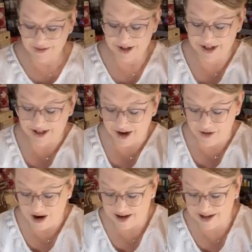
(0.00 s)
It was
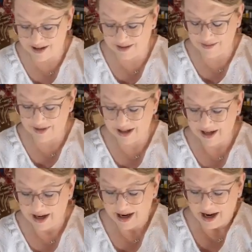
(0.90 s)
so awesome.
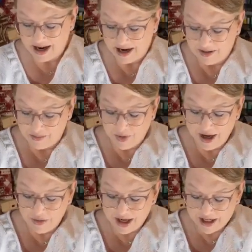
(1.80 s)

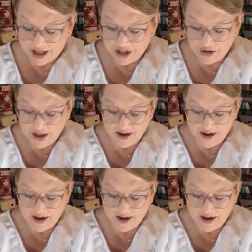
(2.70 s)
We don't get to do